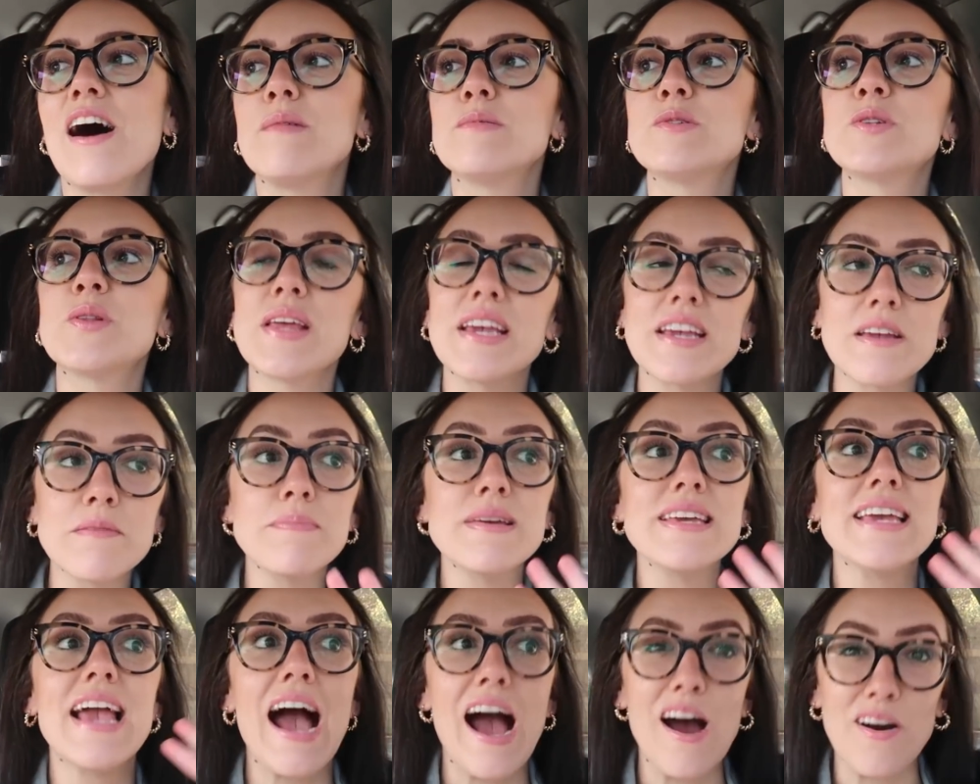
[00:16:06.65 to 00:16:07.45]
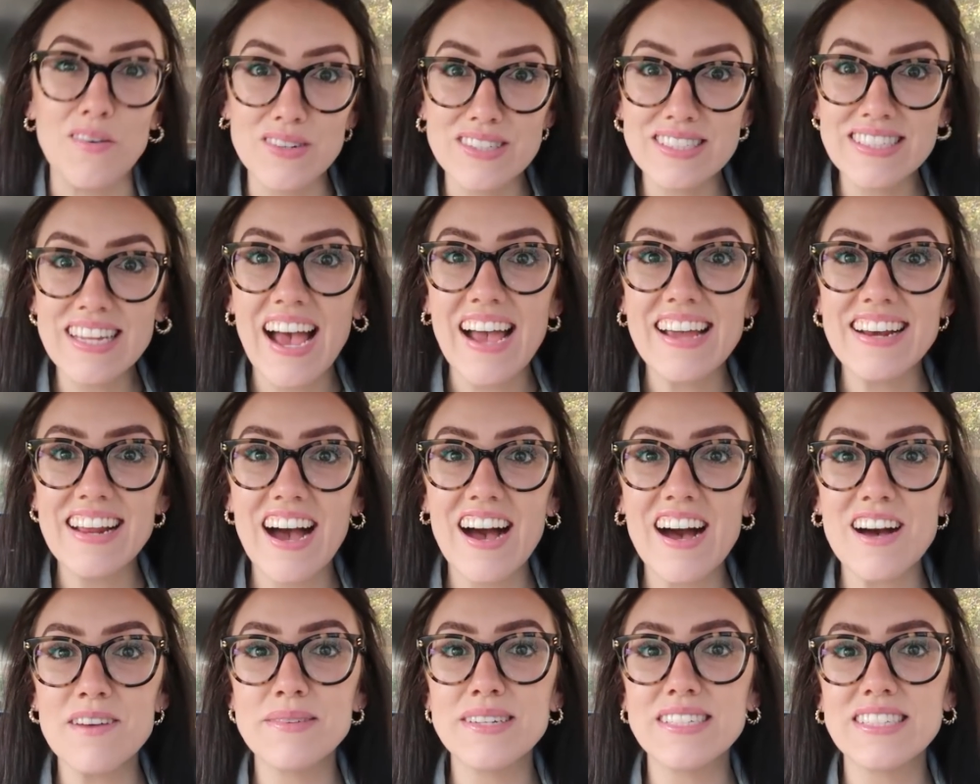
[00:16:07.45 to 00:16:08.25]
So they can be outside
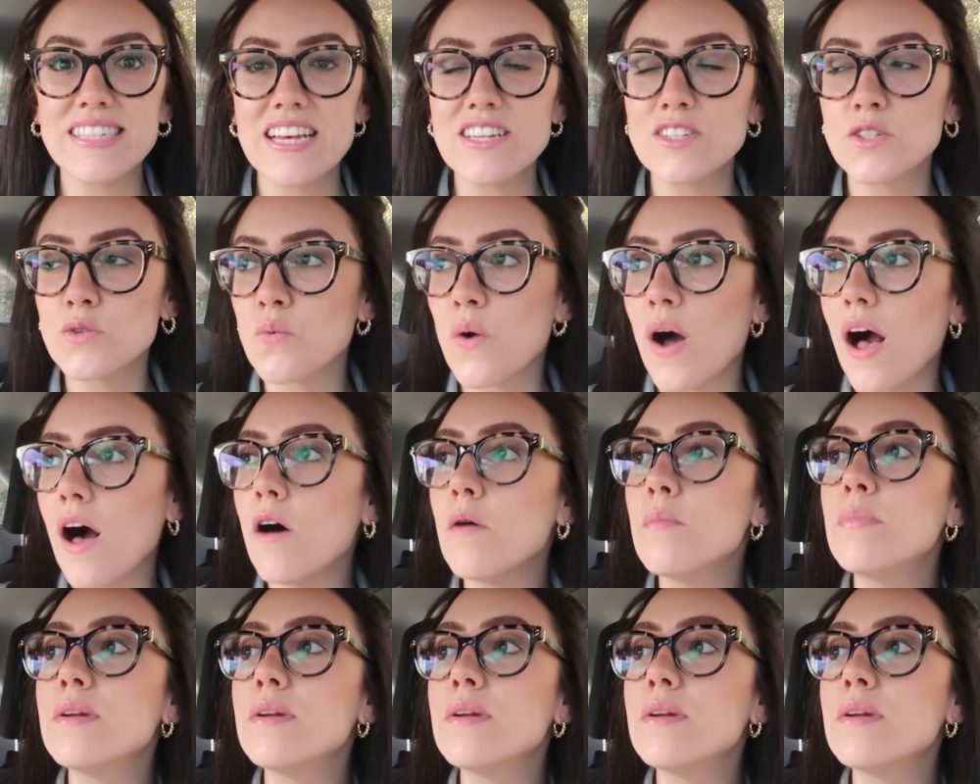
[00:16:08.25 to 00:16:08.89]
hobbies as well.